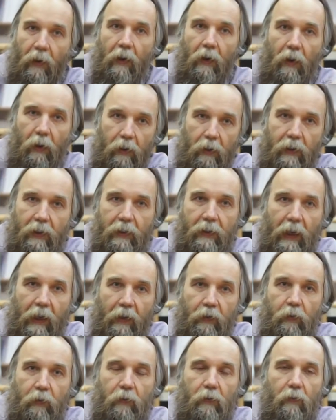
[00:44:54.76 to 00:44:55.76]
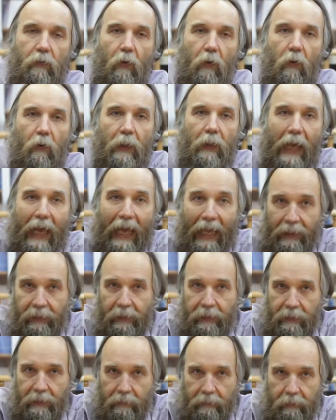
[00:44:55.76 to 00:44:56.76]
organized on
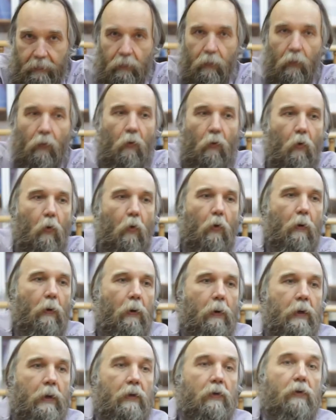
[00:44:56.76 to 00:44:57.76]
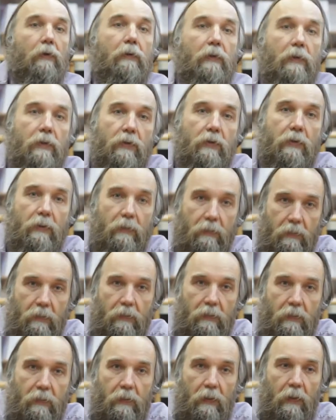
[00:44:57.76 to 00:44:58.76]
ethnic or
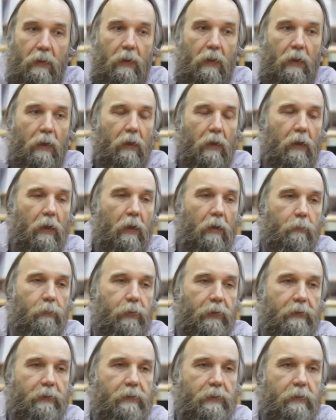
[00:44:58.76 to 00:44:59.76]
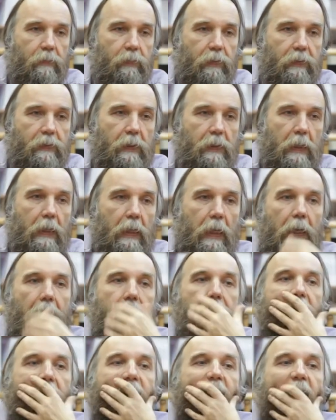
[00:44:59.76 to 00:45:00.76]
religious principles,
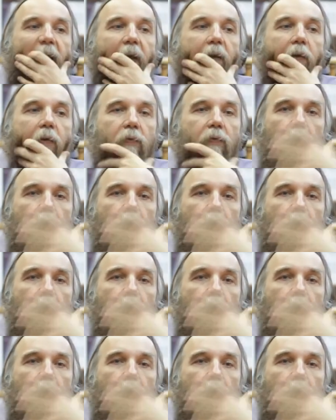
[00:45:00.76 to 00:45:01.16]
it's a kind of